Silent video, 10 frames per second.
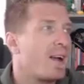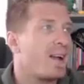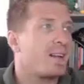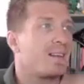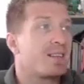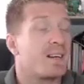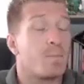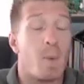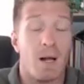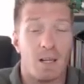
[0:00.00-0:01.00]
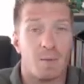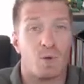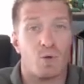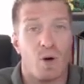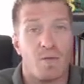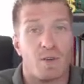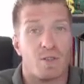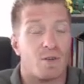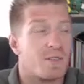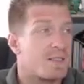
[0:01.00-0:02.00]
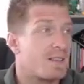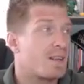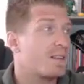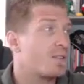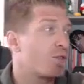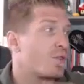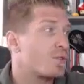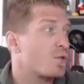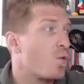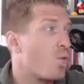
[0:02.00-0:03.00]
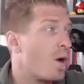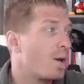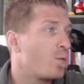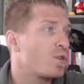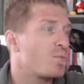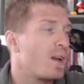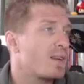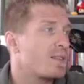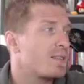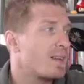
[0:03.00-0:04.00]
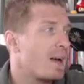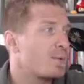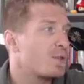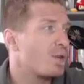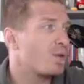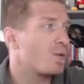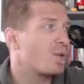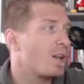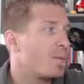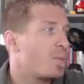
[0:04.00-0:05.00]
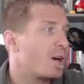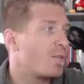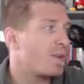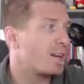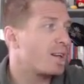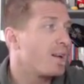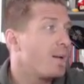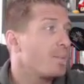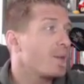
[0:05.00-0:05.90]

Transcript: and these are multiple traffic sources, not just one, which makes this absolutely perfect.